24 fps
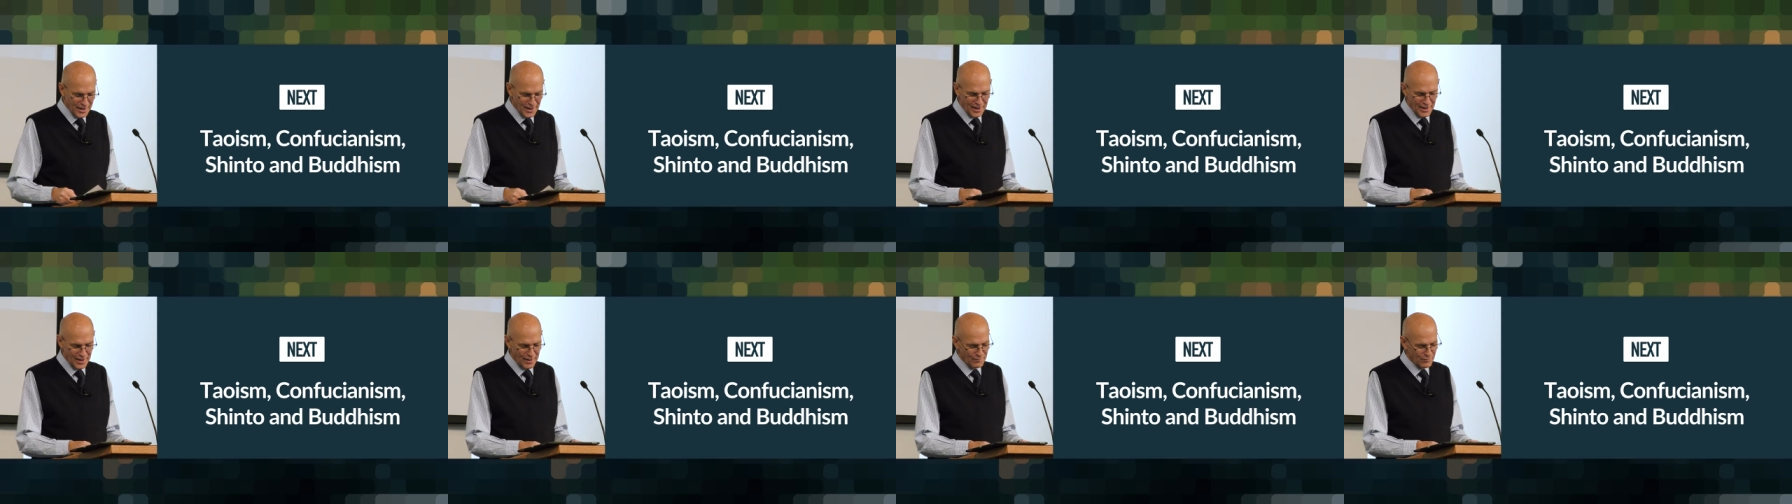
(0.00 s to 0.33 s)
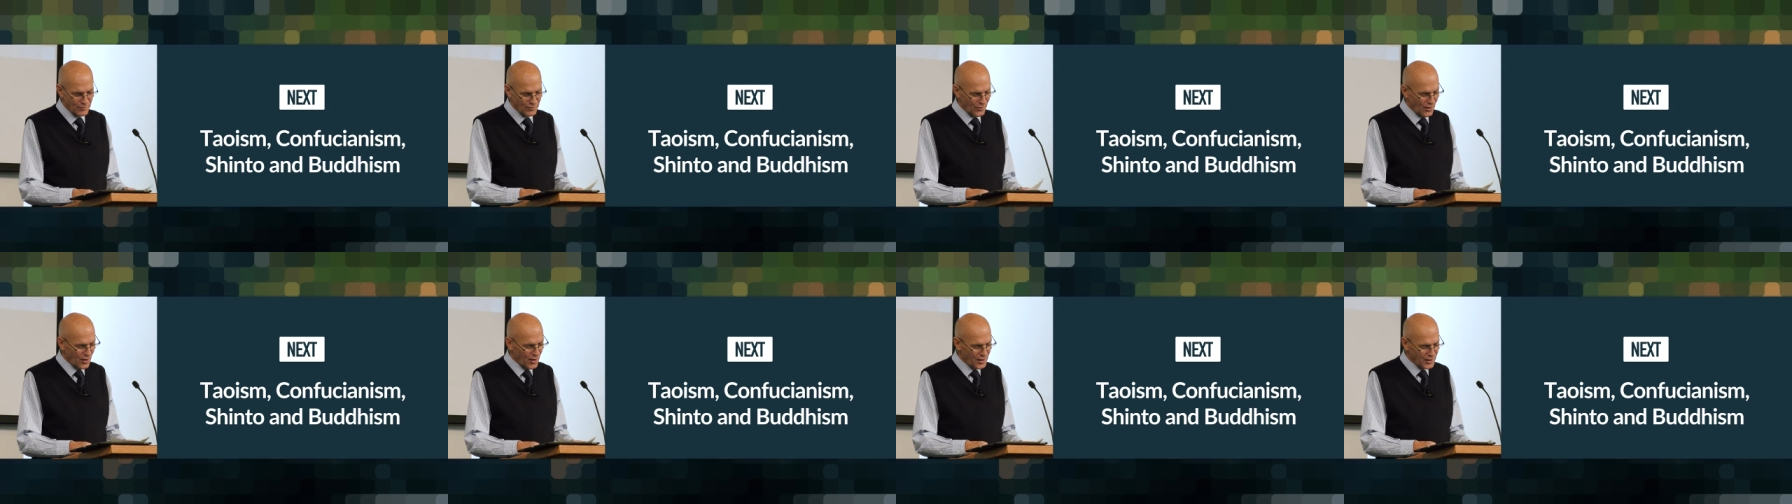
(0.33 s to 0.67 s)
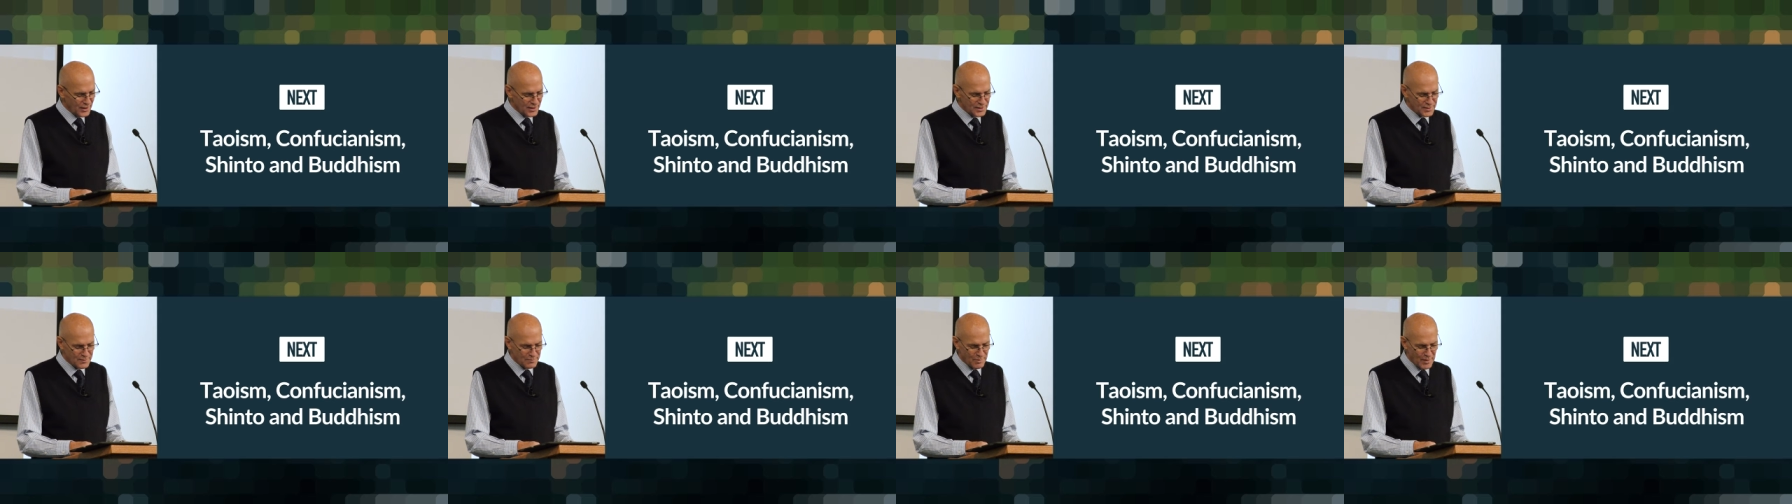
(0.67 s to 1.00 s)
uh, with
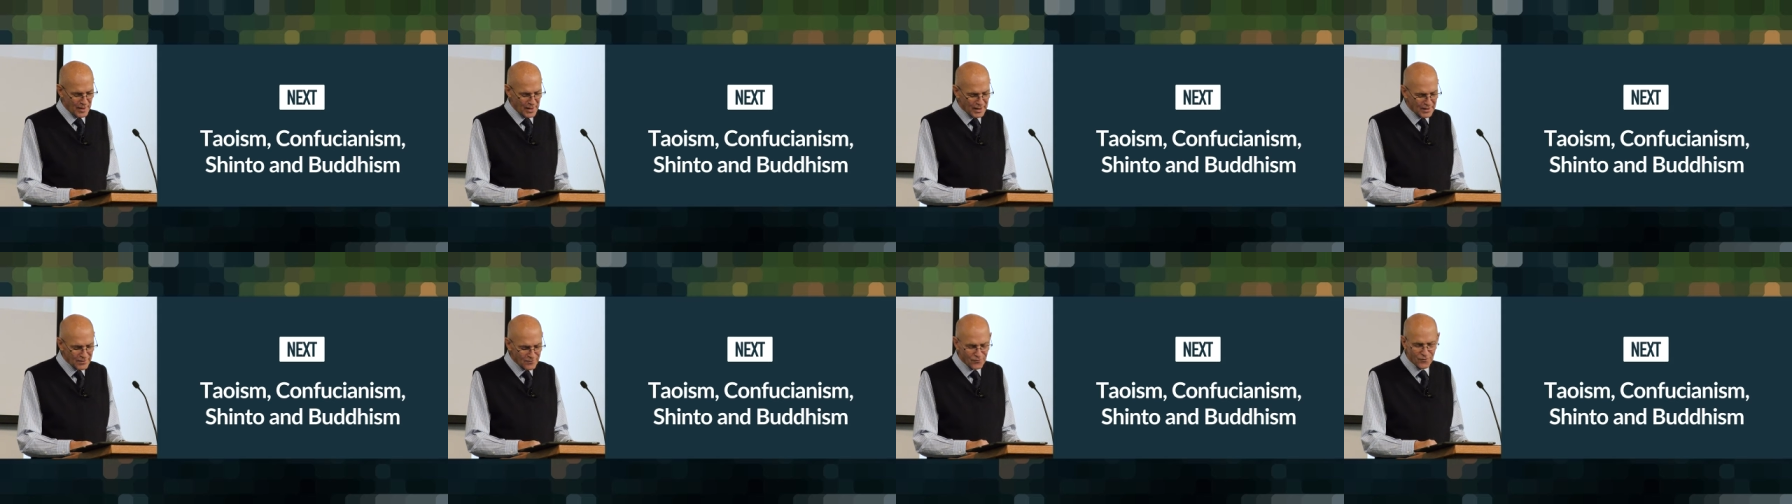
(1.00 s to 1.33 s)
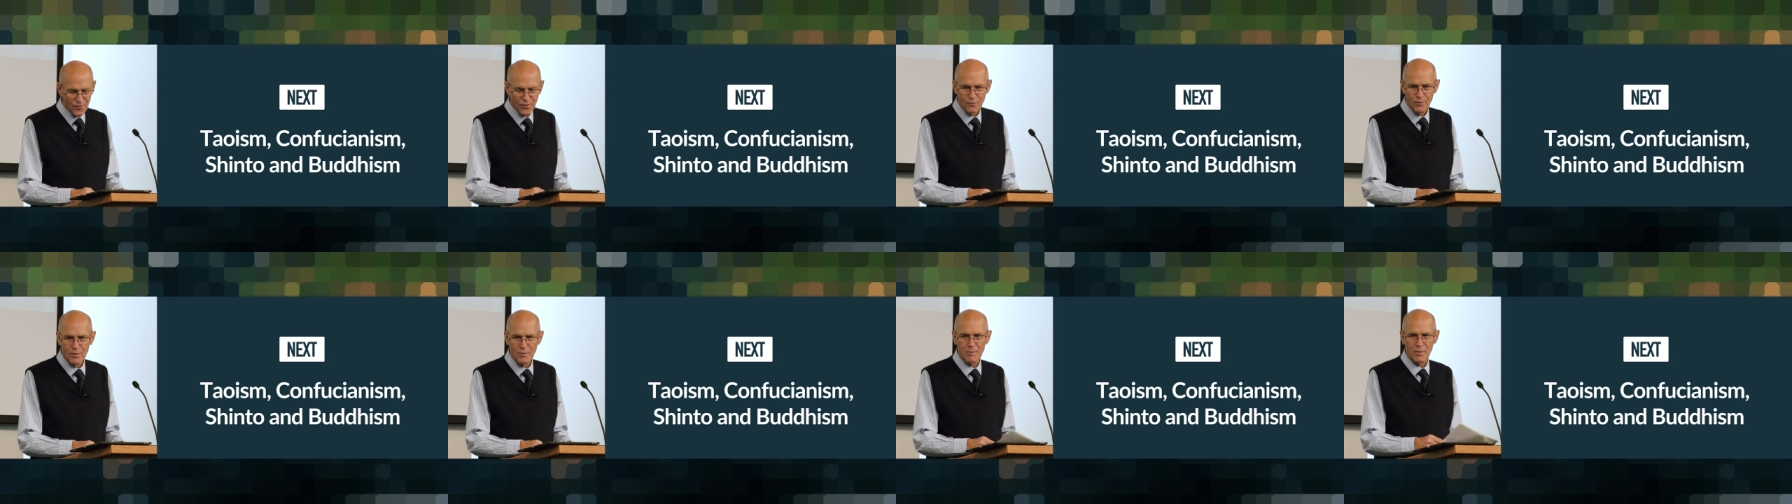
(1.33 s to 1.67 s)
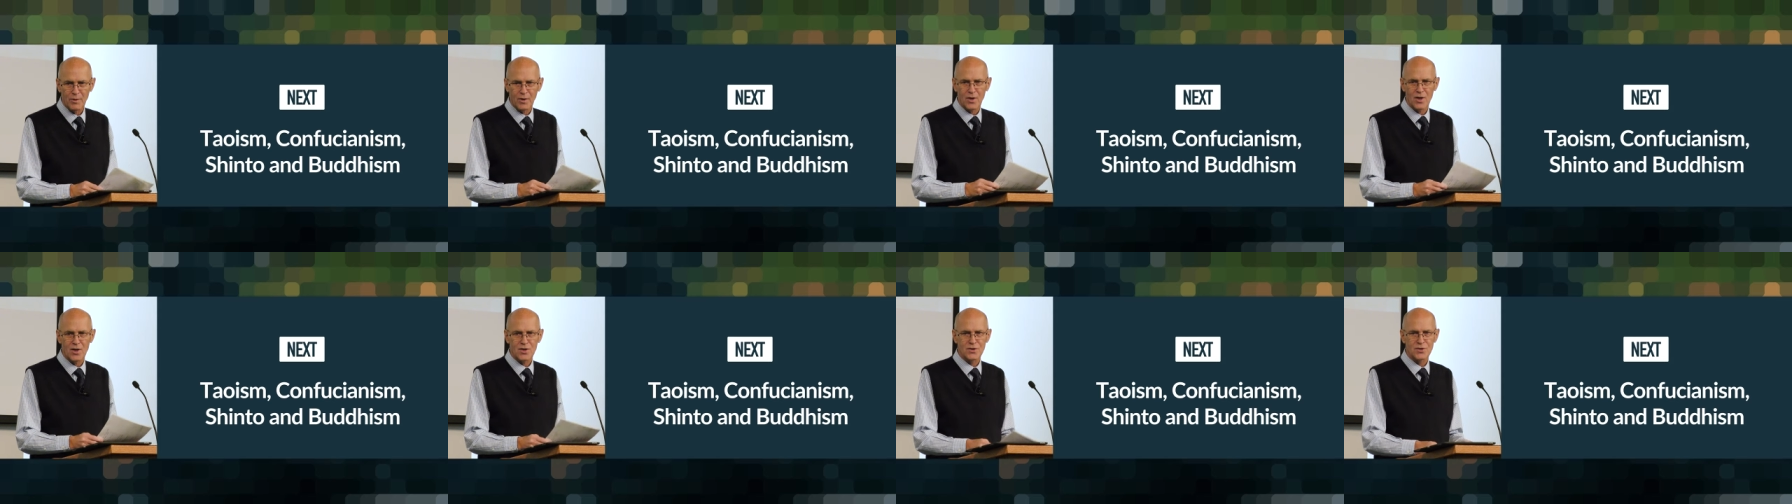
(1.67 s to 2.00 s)
all its painful
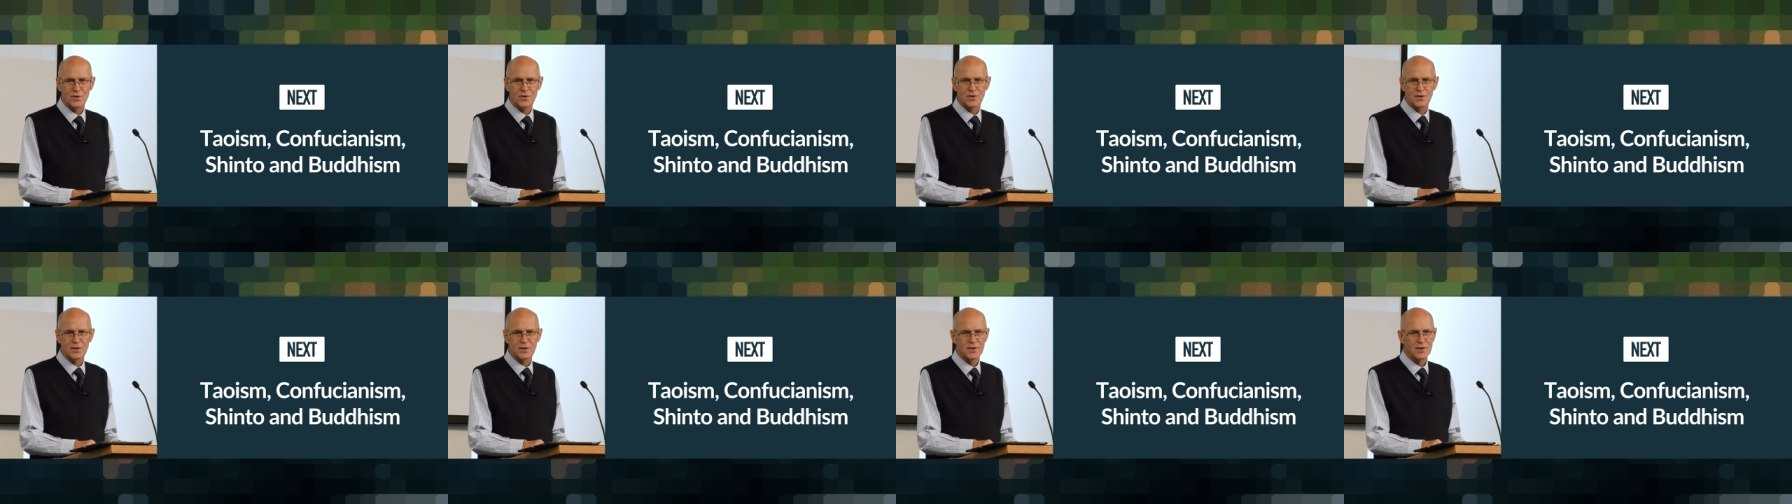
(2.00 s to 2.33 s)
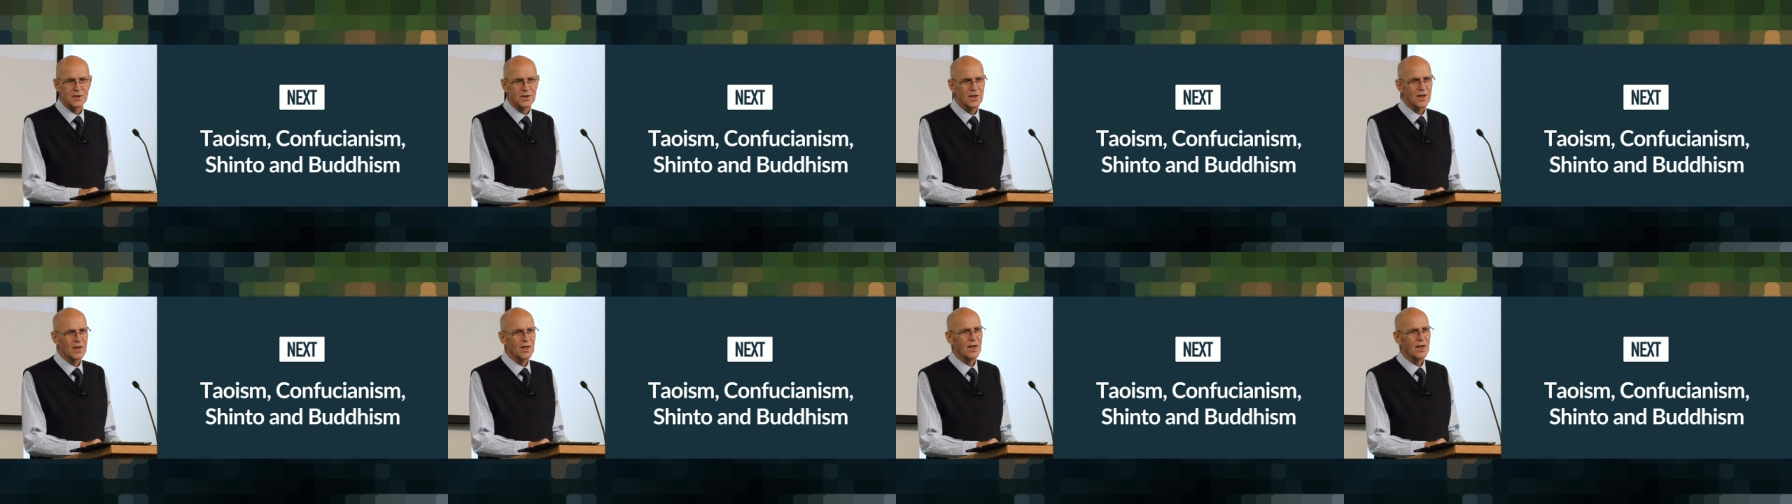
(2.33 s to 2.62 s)
repercussions